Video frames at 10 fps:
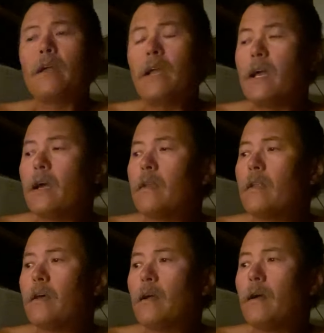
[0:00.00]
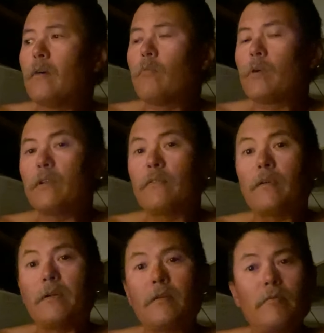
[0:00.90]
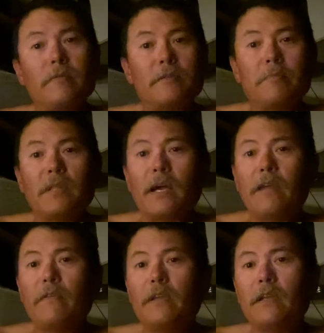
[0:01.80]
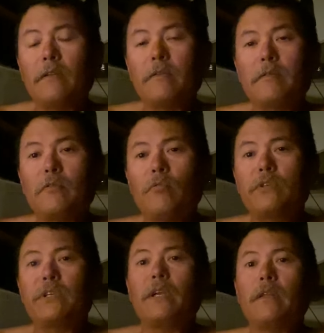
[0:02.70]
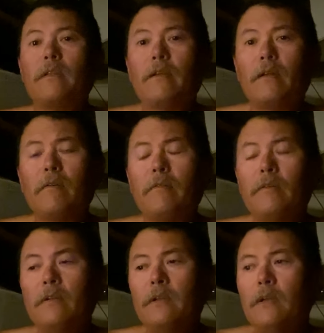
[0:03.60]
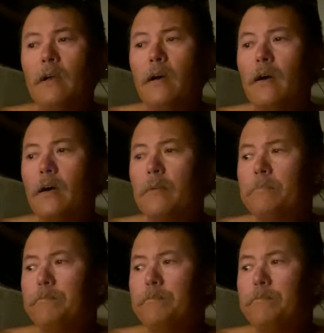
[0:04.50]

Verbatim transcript: and we're gonna start doing some diving and cool shit, you know.